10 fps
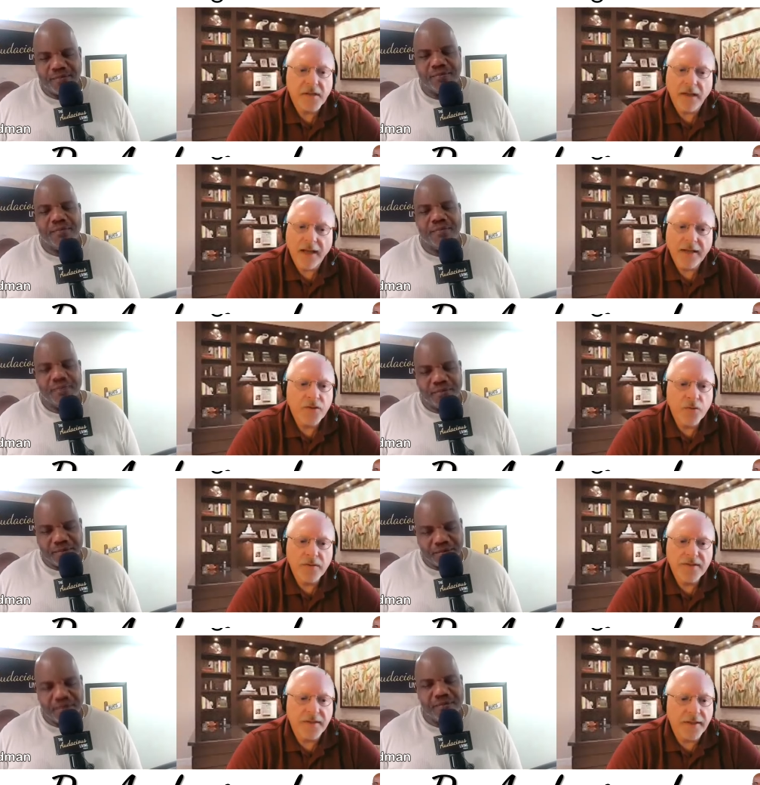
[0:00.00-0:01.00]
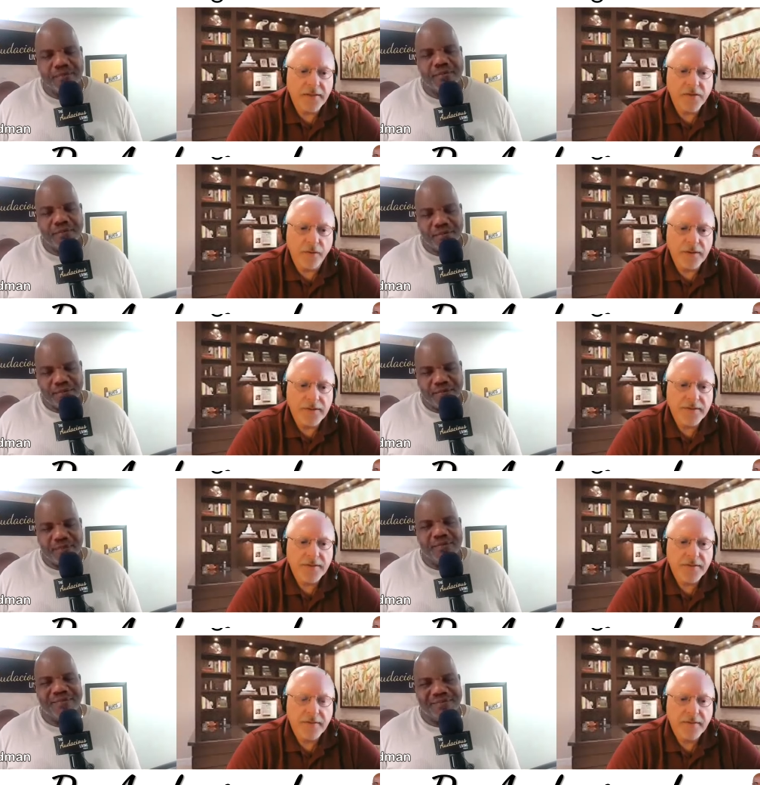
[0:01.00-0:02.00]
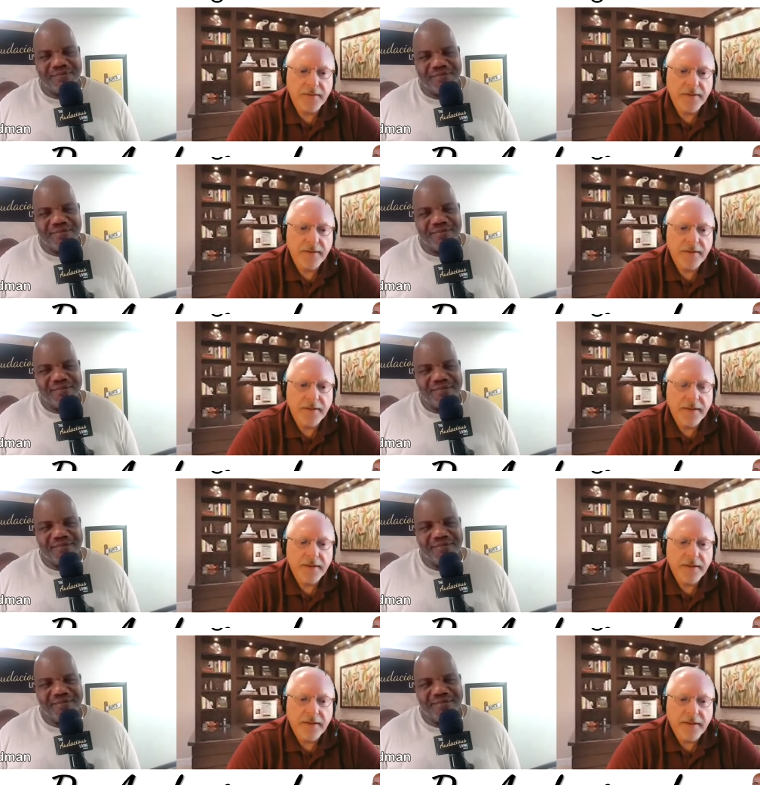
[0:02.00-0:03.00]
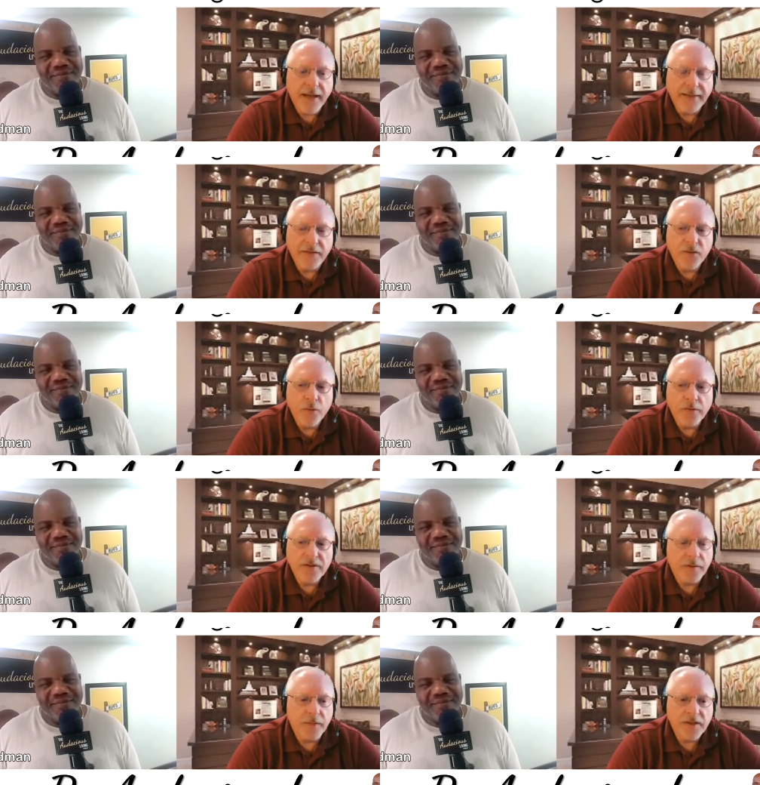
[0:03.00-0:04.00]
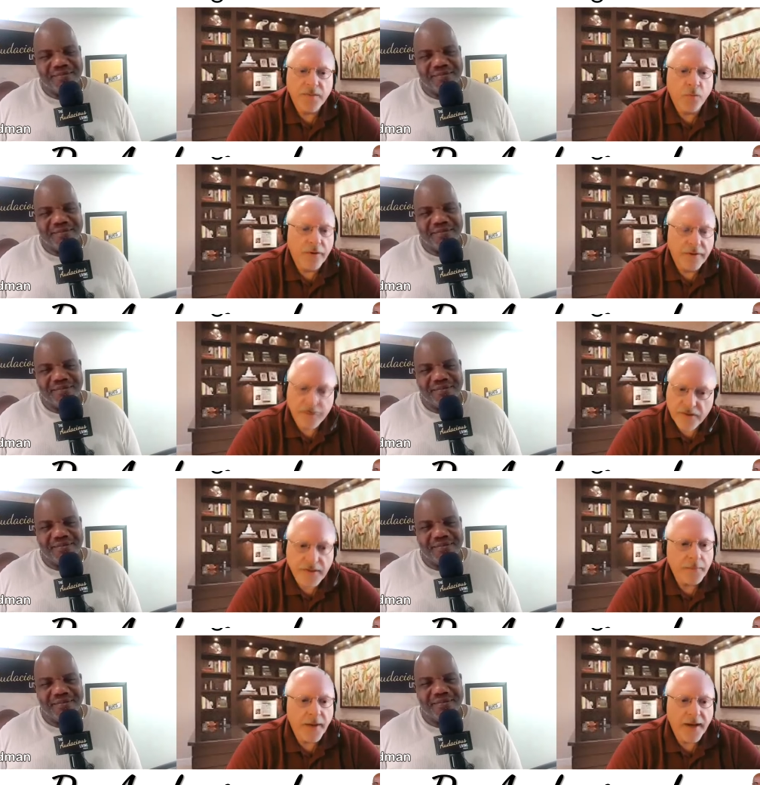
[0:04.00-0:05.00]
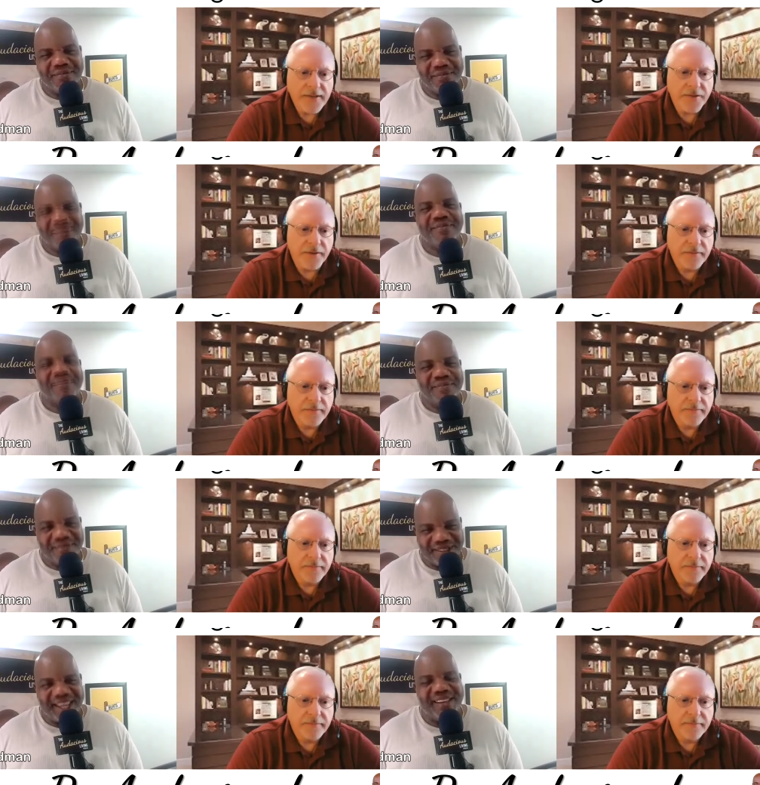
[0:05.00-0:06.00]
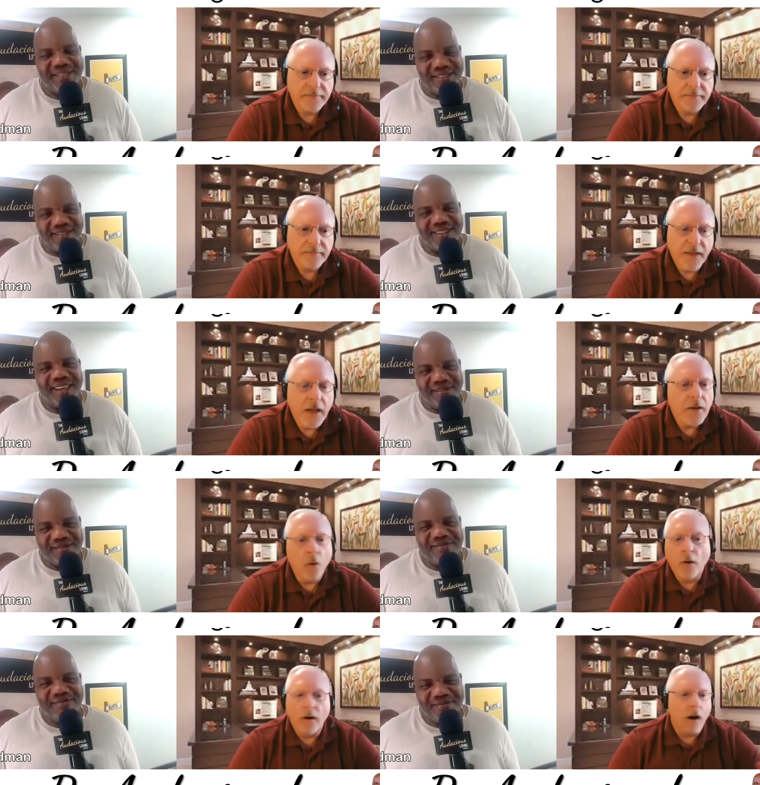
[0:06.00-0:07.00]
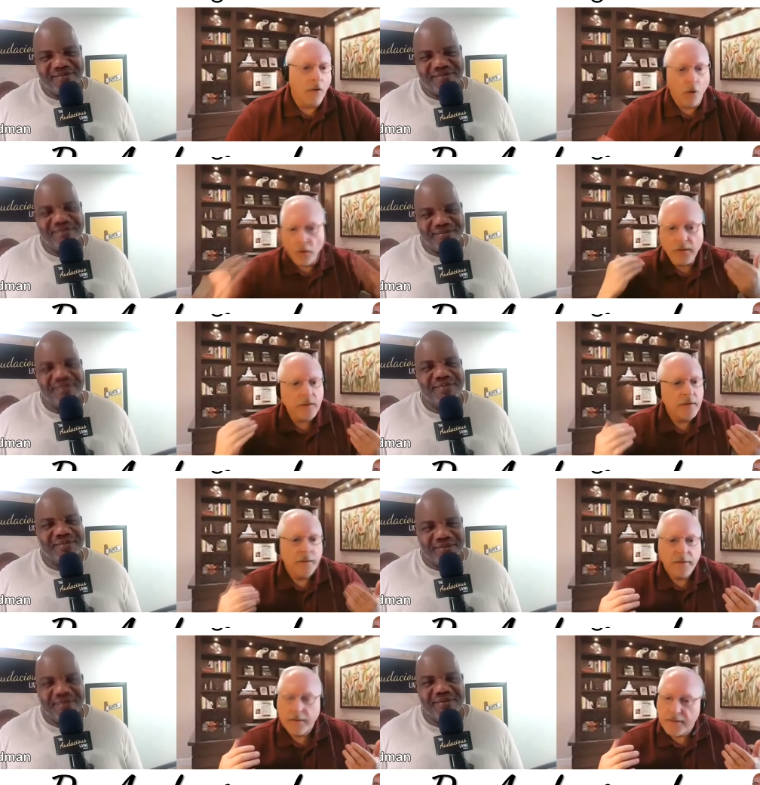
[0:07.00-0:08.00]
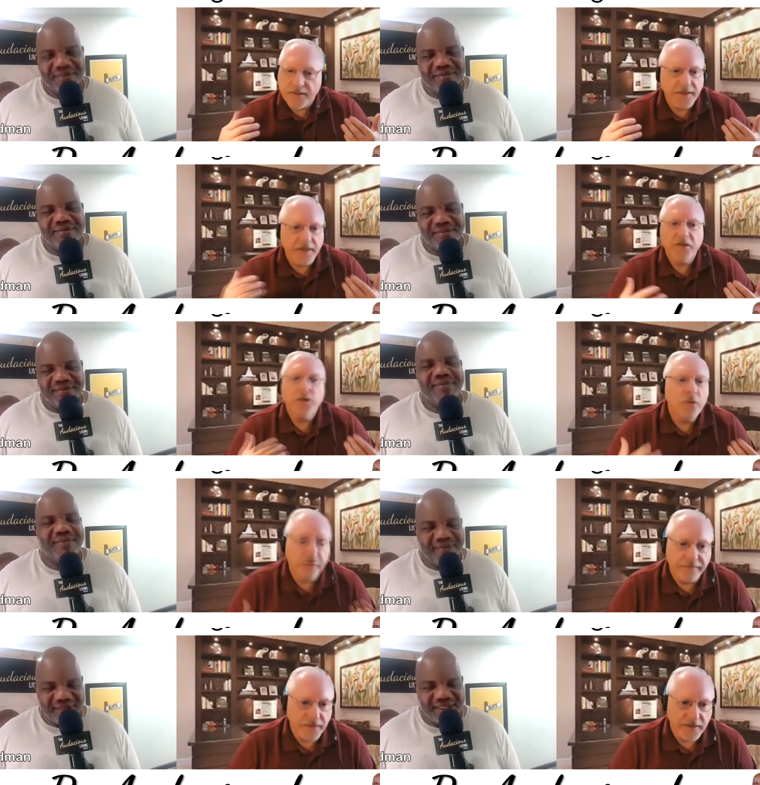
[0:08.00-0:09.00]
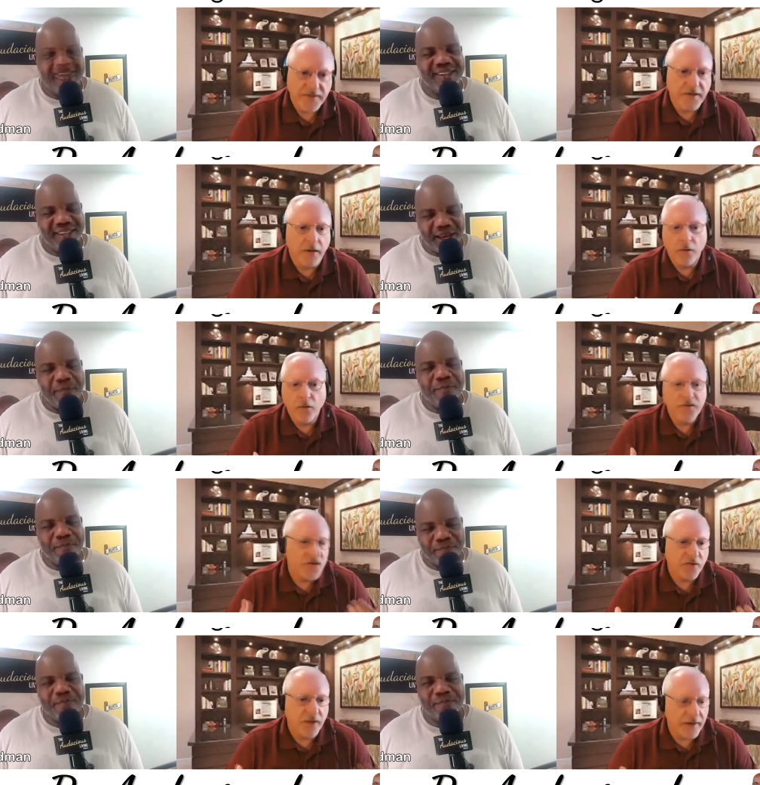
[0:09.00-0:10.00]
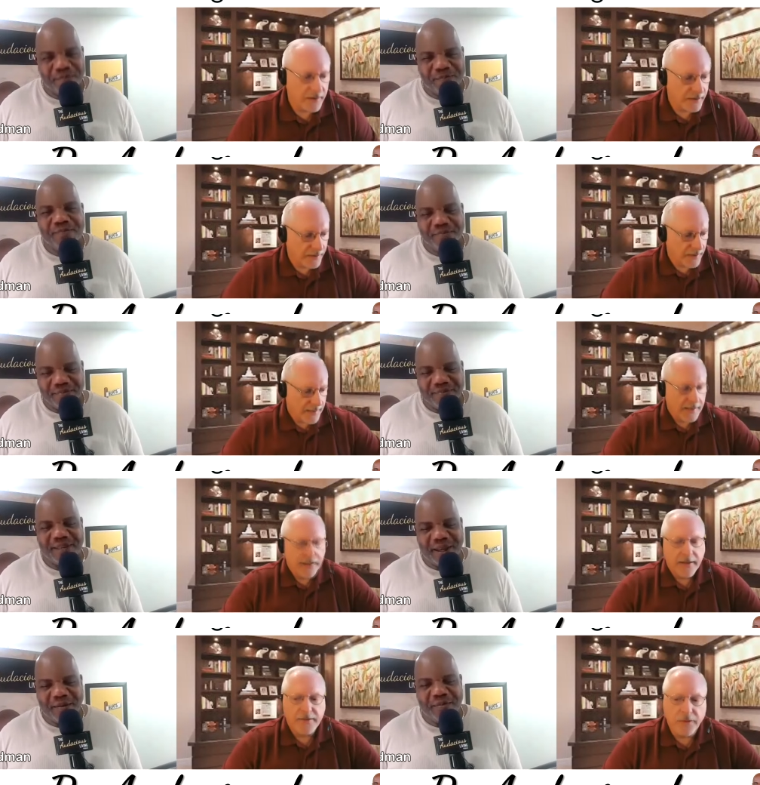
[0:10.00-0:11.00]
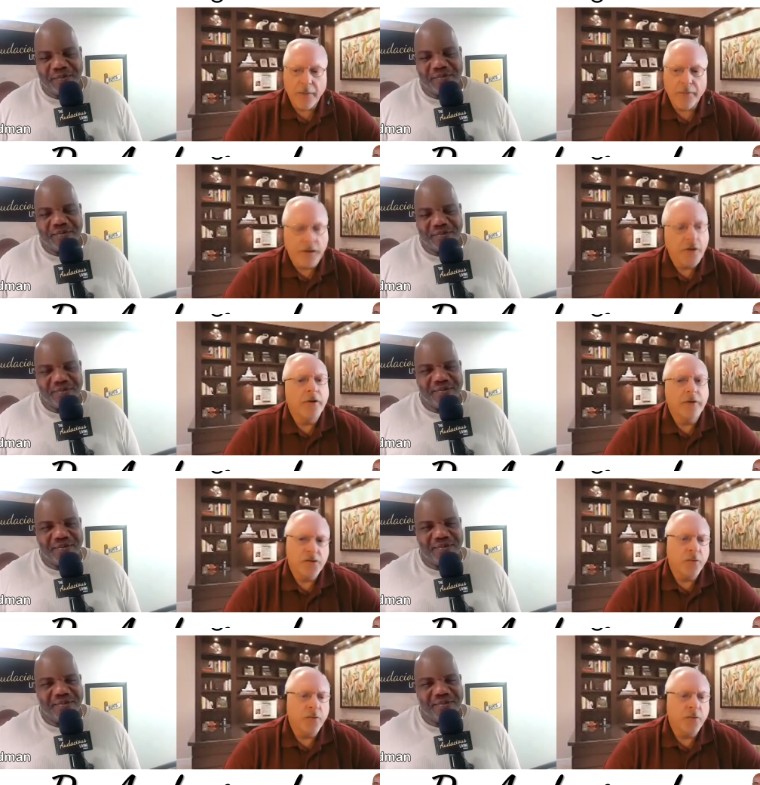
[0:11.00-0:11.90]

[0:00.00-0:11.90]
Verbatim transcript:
Speaker 1: a lot of tools to get to us. Mm-hmm. And the tools are much more than just our pastor
Speaker 2: yes. yeah.
Speaker 1: or our own stick to itiveness, our own strength. Yeah. So I would encourage you